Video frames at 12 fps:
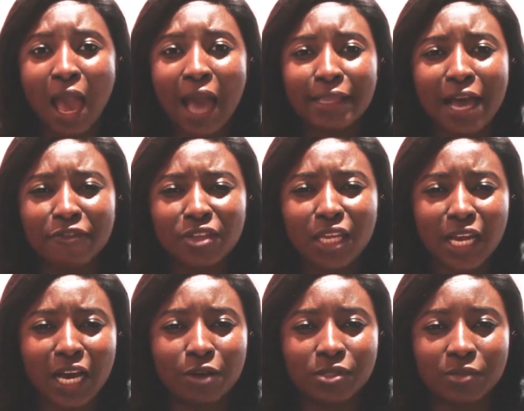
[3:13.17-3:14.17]
And having an
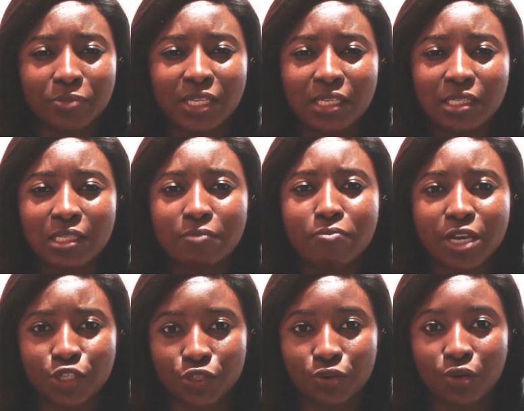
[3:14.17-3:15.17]
accountability
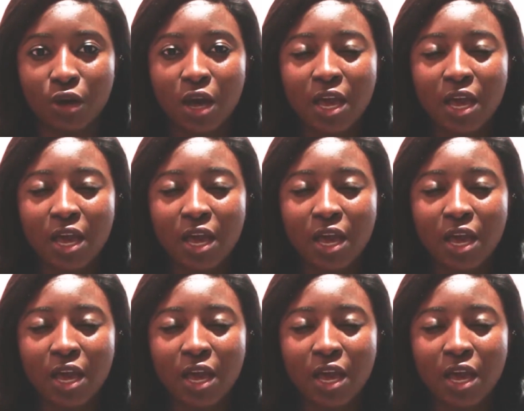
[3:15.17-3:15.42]
measure